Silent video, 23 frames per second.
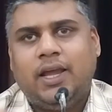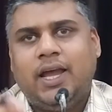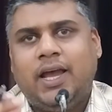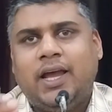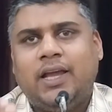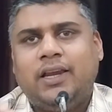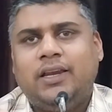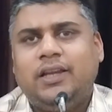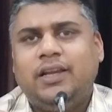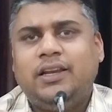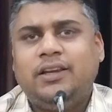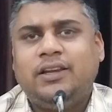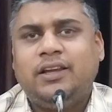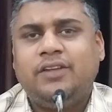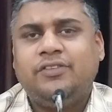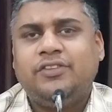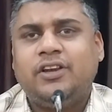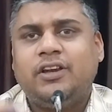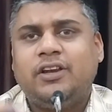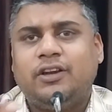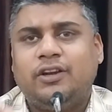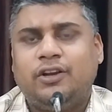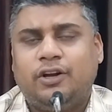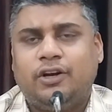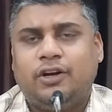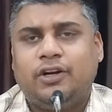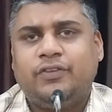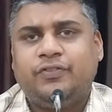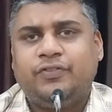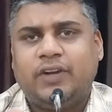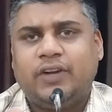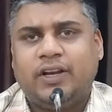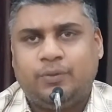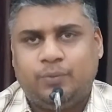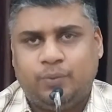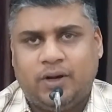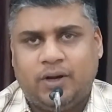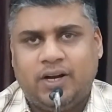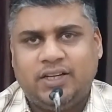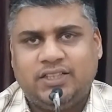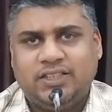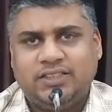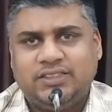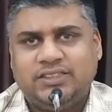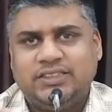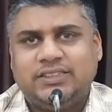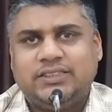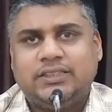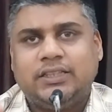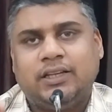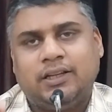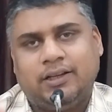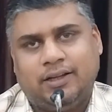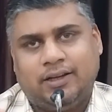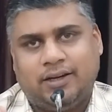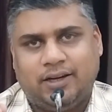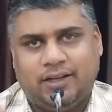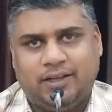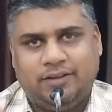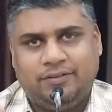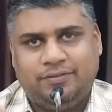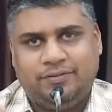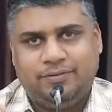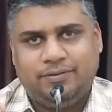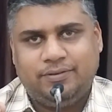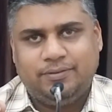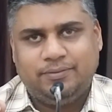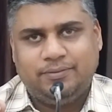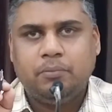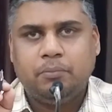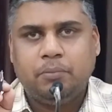And it has a lot of advantages in our life.